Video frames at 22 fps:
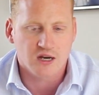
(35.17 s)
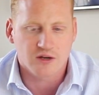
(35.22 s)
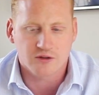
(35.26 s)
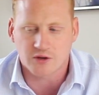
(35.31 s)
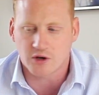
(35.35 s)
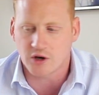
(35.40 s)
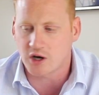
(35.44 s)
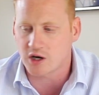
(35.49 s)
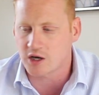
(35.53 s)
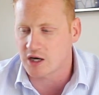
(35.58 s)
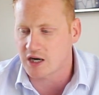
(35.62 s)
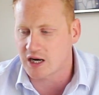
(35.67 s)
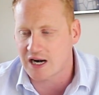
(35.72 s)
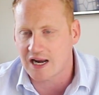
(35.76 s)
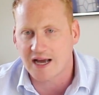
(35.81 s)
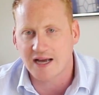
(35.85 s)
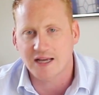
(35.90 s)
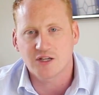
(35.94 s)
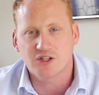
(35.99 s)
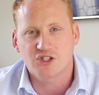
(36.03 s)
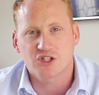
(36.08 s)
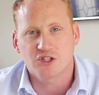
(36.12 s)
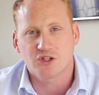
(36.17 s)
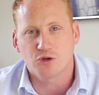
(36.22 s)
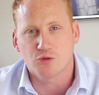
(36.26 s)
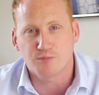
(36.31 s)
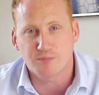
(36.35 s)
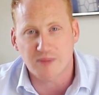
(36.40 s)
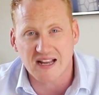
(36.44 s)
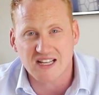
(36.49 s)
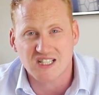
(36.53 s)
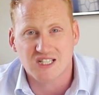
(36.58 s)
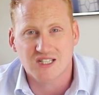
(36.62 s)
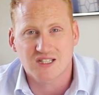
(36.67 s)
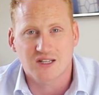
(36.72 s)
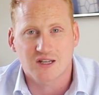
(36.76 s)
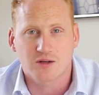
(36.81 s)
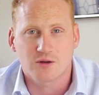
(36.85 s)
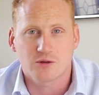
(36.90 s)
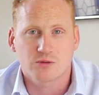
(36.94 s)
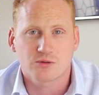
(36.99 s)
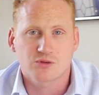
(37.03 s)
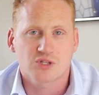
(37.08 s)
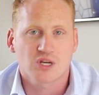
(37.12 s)
that are going to allow you to do better
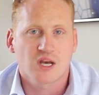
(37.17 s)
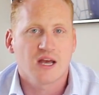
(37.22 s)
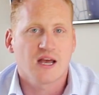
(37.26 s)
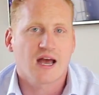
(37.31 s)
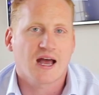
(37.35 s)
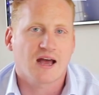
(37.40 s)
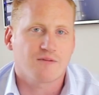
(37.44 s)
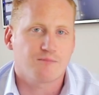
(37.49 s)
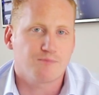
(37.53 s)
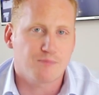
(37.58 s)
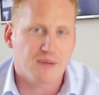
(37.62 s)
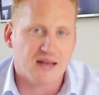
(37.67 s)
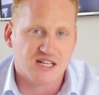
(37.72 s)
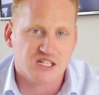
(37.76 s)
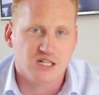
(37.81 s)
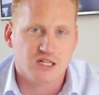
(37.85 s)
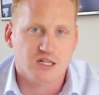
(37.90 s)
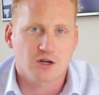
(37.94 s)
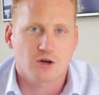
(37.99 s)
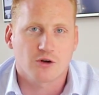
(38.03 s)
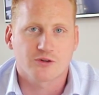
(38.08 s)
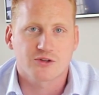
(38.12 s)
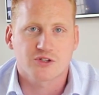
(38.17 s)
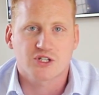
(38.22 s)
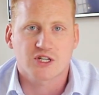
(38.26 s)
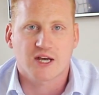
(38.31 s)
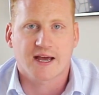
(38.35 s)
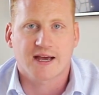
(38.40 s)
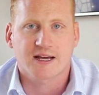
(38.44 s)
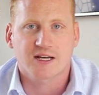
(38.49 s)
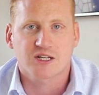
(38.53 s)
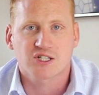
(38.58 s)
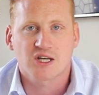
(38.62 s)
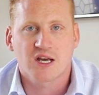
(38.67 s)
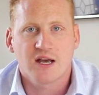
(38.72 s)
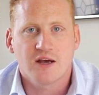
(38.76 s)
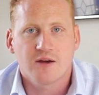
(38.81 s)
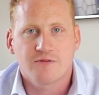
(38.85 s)
deals, have better contacts,